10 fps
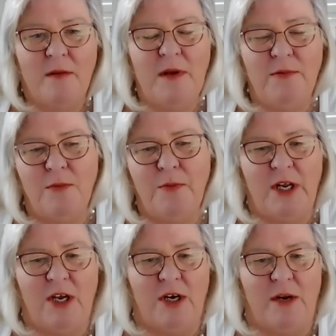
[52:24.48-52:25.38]
People are
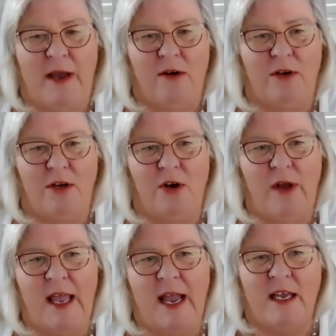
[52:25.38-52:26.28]
pretty good about, you know,
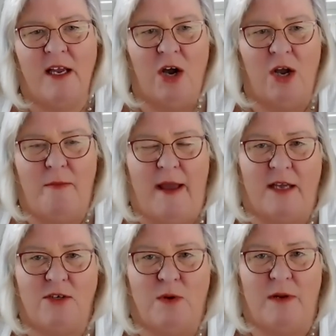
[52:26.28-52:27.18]
hey, I can call you
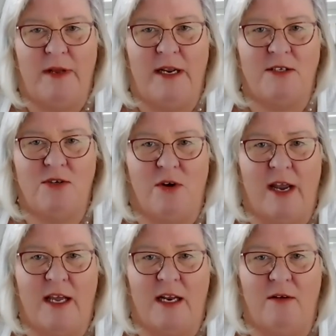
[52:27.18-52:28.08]
back in 20 minutes, or
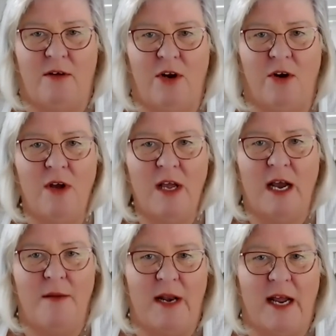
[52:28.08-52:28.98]
I can get, you know,
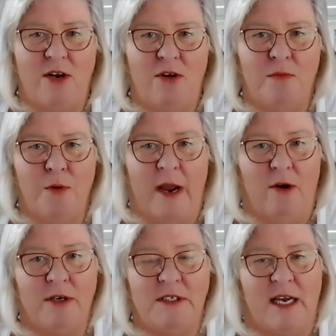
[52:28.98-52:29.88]
I mean, I do
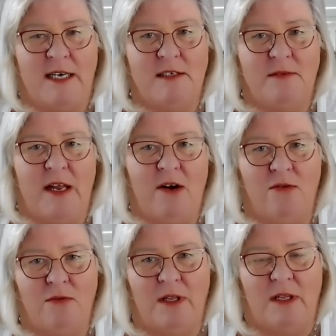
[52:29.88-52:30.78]
prioritize them. They
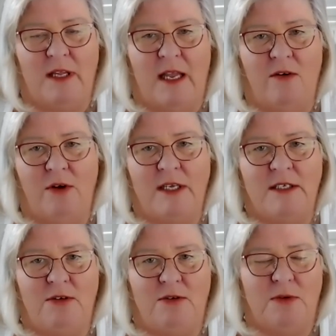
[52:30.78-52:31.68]
don't
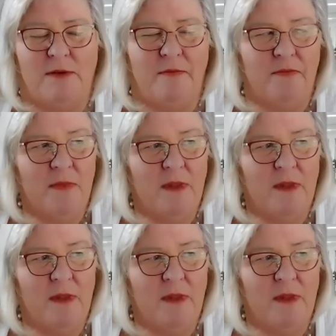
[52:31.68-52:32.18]
get to